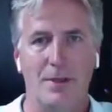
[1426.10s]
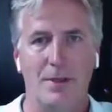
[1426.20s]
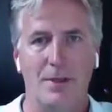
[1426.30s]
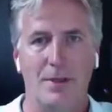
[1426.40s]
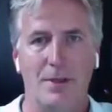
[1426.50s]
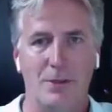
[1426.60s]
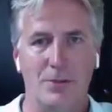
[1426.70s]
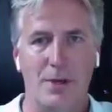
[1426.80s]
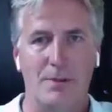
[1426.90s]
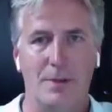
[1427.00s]
We just
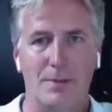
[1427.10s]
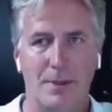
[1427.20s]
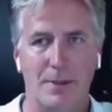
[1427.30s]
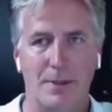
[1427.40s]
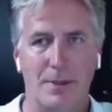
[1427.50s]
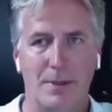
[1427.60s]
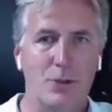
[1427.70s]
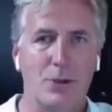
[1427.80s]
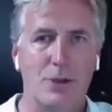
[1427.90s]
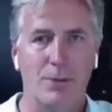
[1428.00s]
wrapped up a
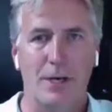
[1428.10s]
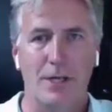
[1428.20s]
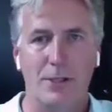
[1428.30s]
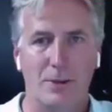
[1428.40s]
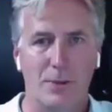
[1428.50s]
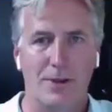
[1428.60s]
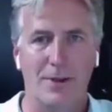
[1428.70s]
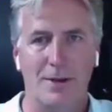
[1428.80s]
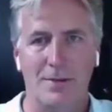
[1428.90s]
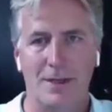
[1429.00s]
2-year project with
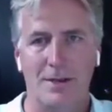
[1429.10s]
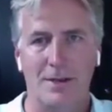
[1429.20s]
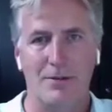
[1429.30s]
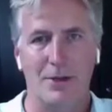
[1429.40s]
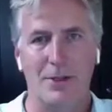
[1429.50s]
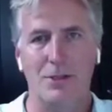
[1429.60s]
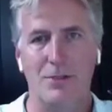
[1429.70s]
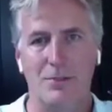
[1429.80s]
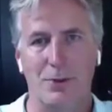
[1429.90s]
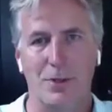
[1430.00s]
them, and they've launched
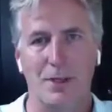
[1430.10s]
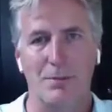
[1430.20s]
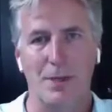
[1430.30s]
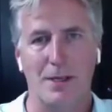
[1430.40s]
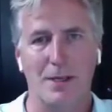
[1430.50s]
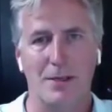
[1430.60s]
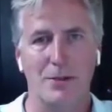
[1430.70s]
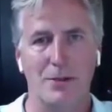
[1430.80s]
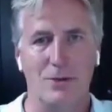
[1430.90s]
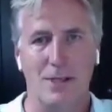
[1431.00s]
some pretty compelling
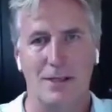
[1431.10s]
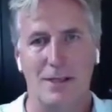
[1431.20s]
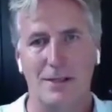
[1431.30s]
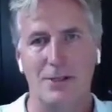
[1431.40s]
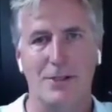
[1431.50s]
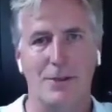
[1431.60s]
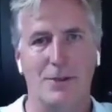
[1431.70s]
new technologies.